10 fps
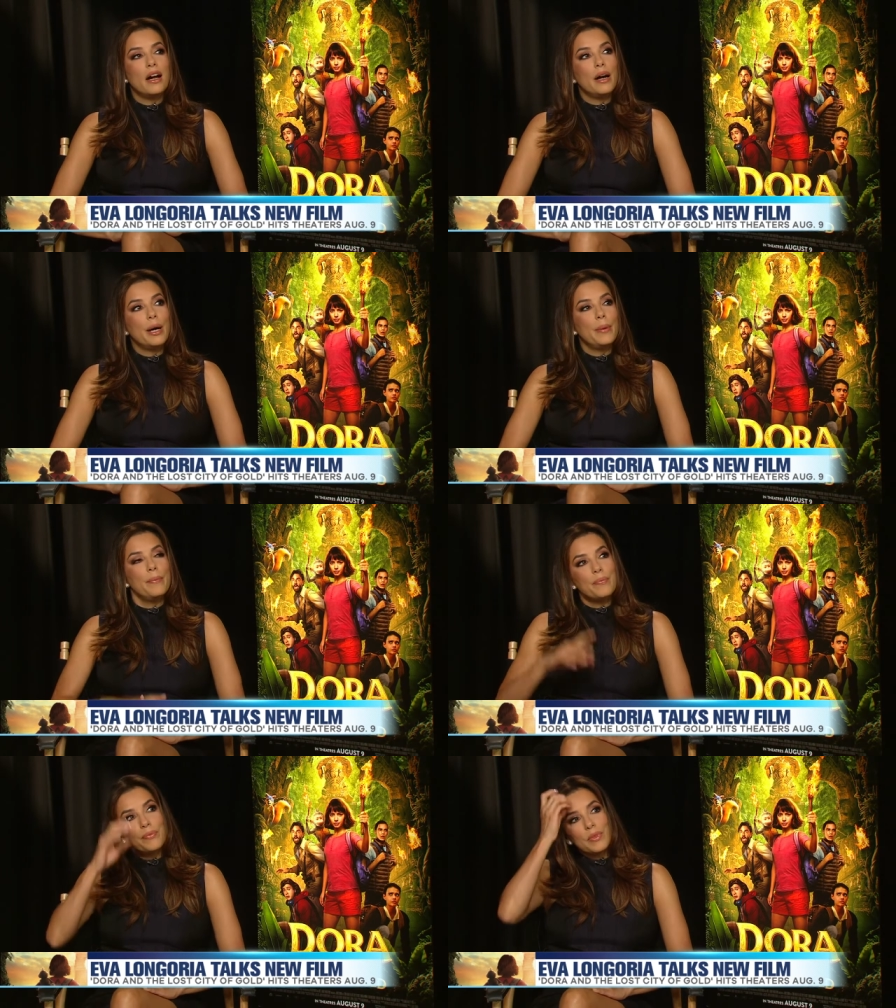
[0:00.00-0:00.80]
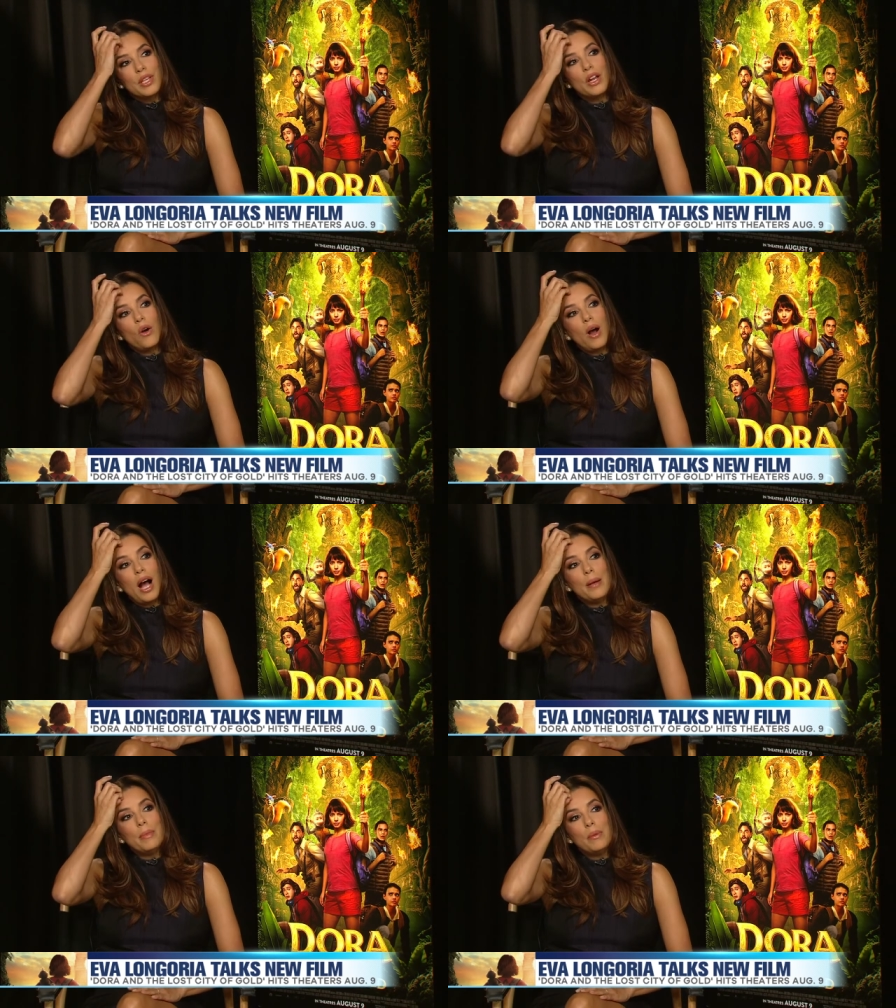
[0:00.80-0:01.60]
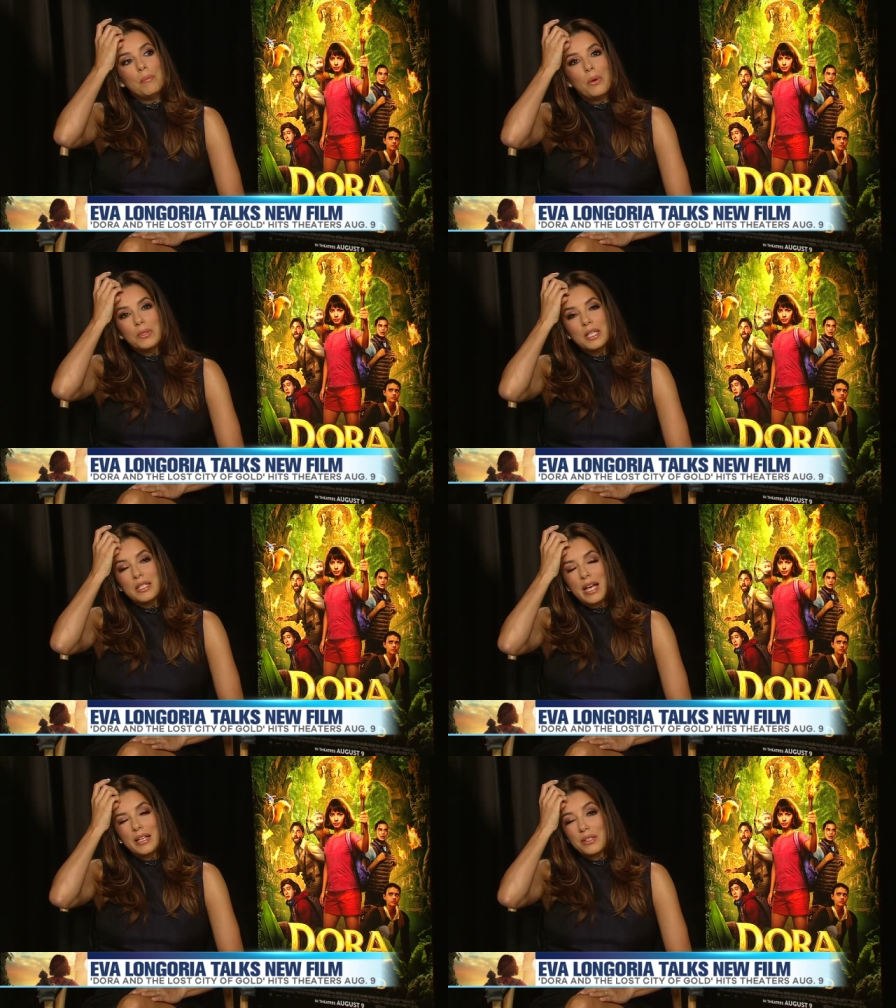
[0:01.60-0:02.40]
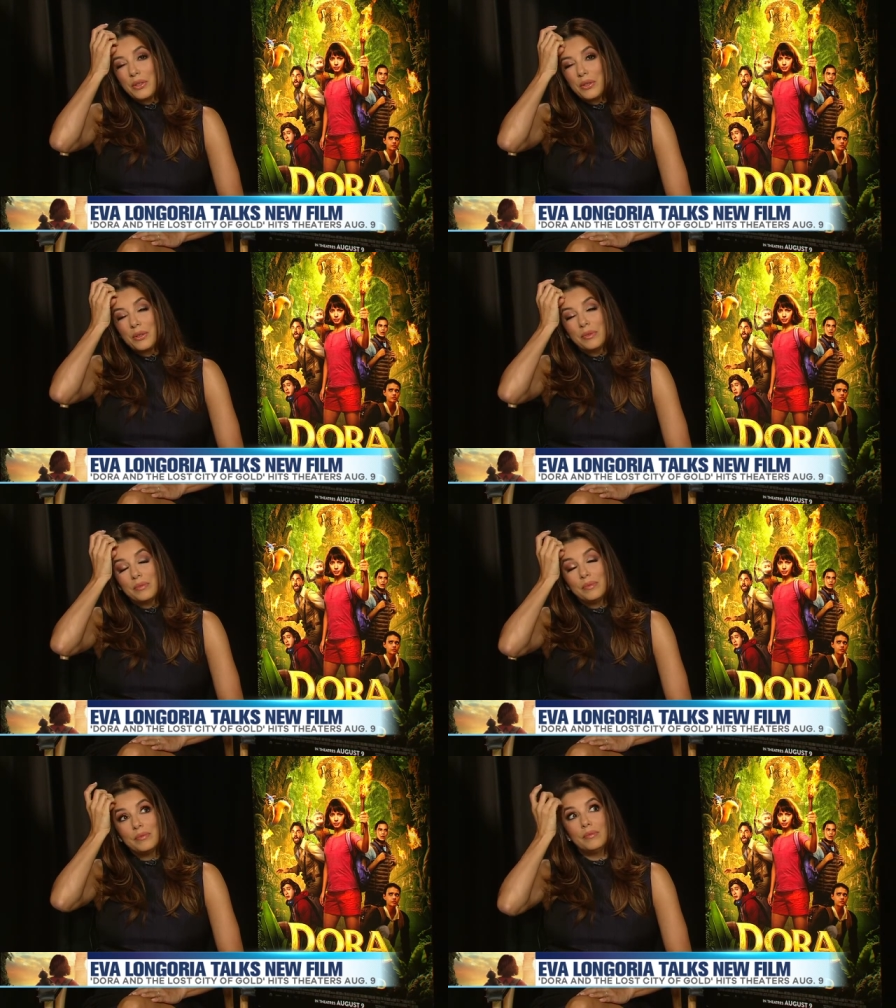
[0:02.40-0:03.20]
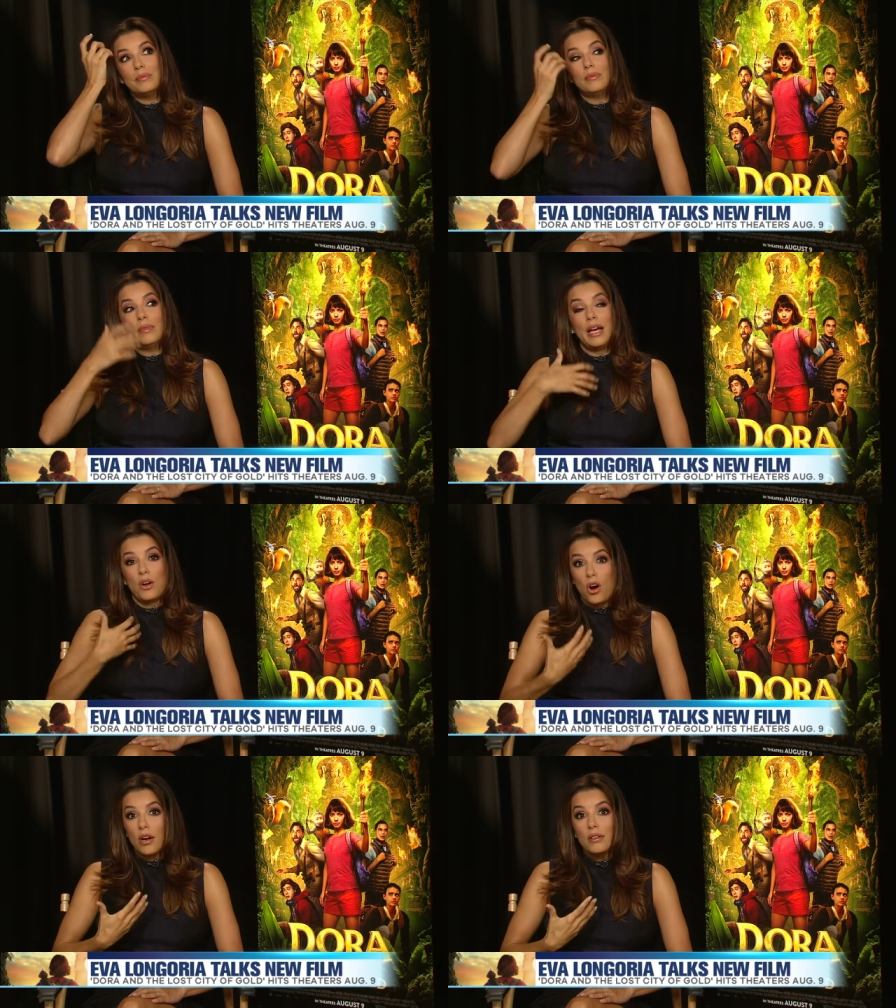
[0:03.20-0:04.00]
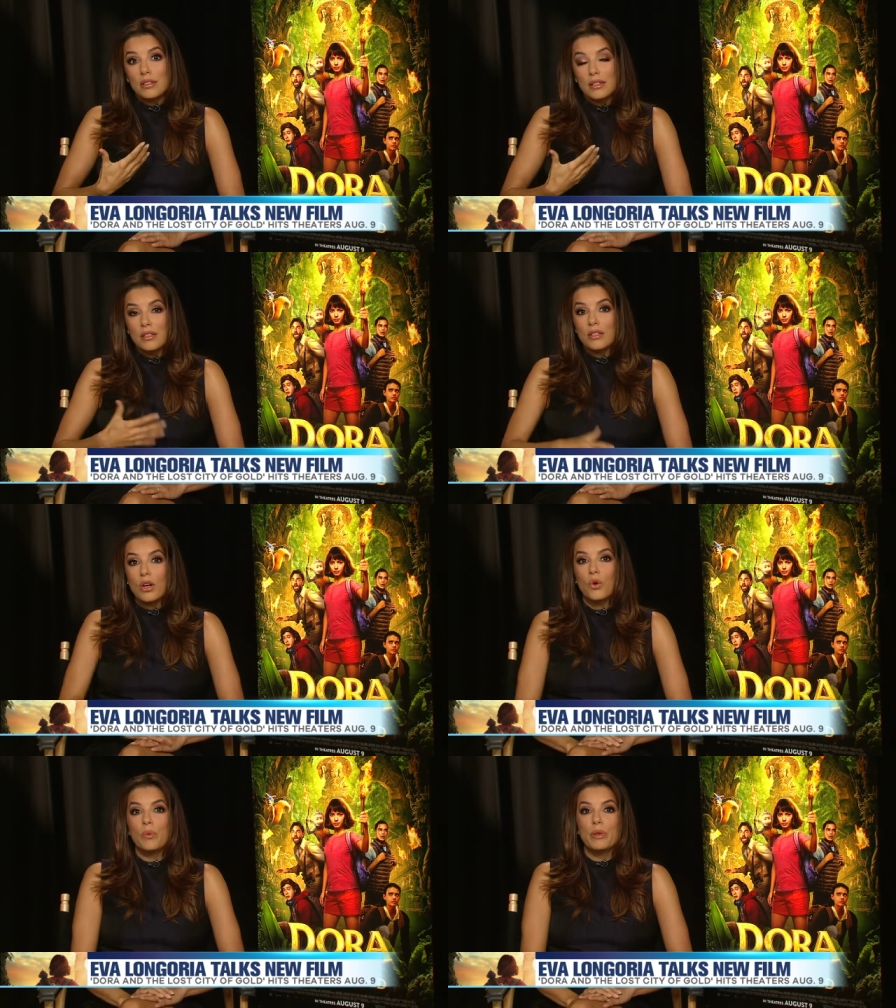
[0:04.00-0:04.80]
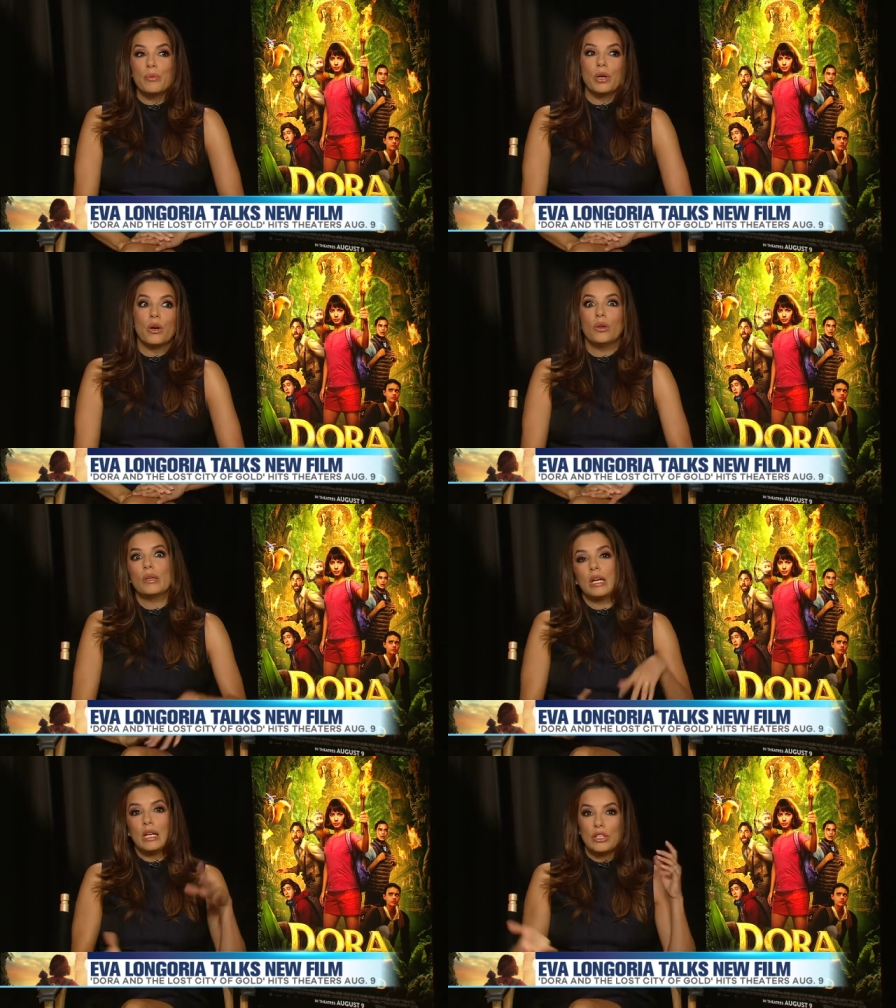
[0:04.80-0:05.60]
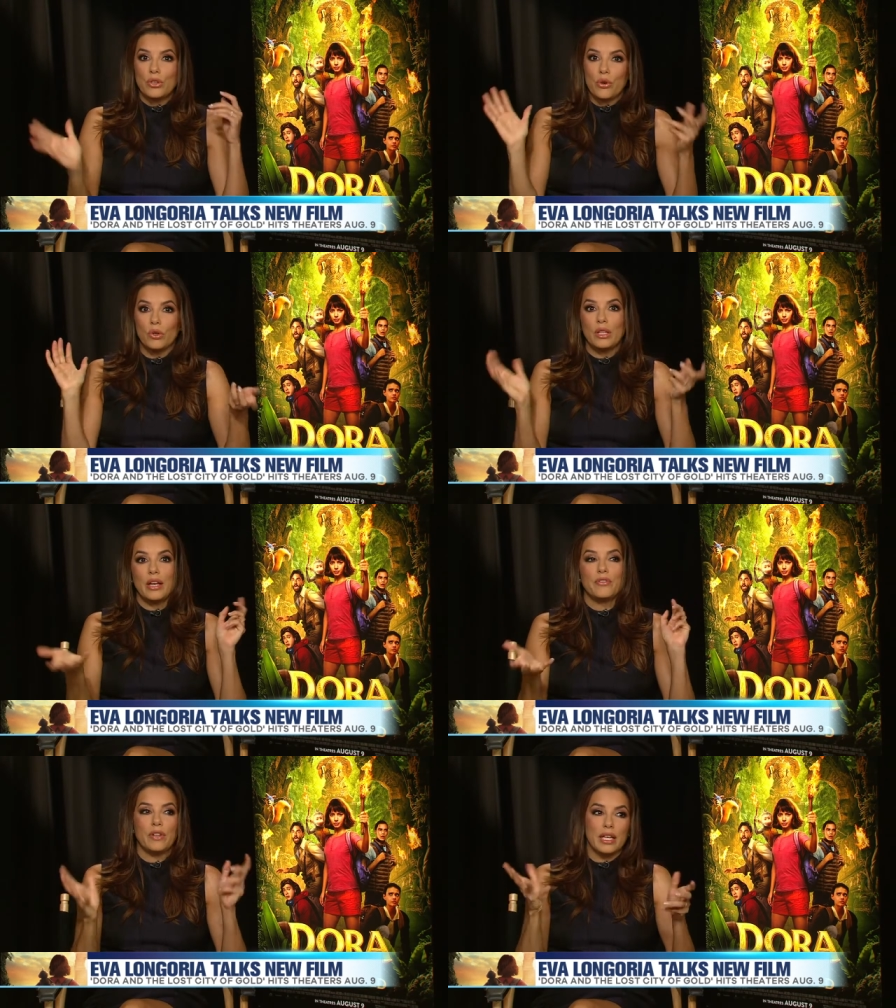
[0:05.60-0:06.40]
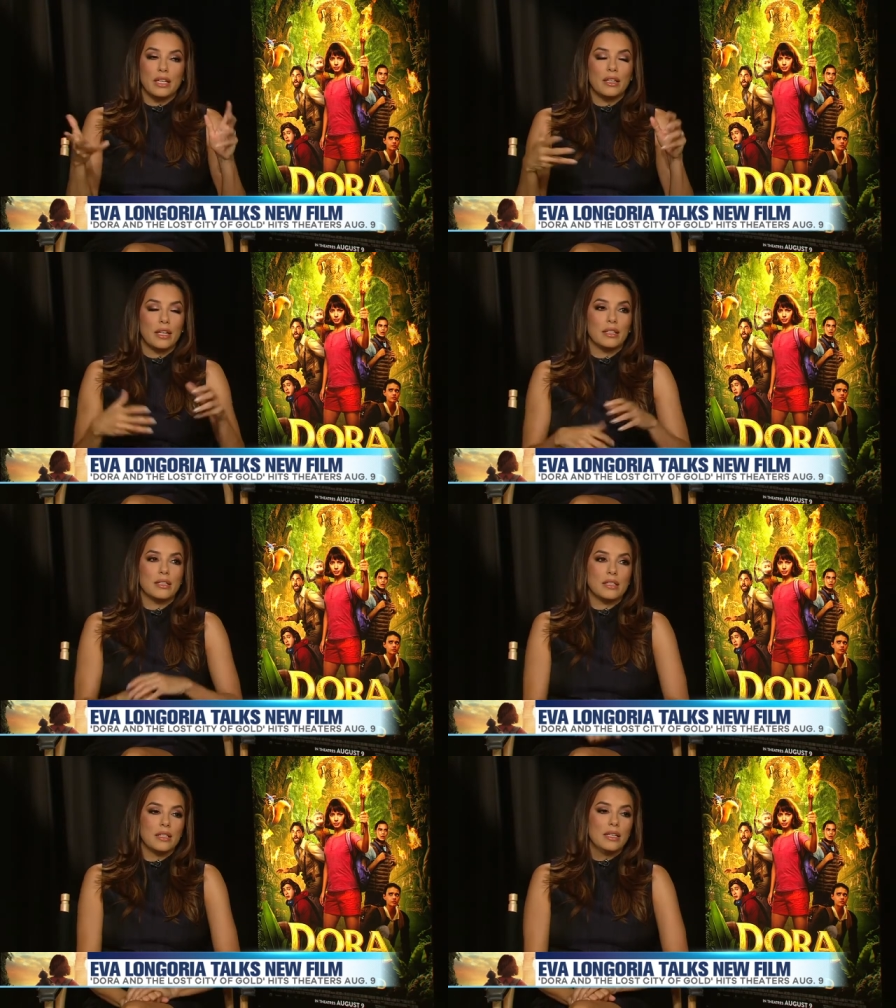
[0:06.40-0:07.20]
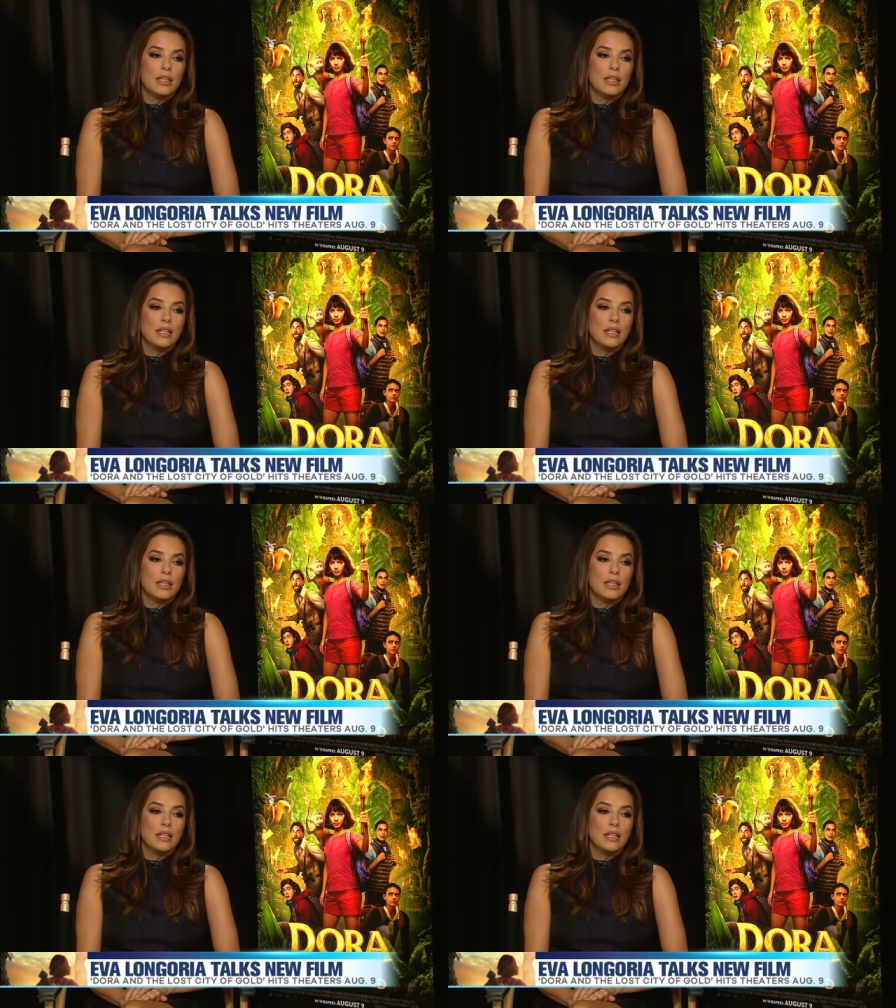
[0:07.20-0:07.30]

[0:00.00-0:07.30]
Um, you know, I'm a multitasker at heart, and so when people go, "Oh my gosh, your whole life like gets,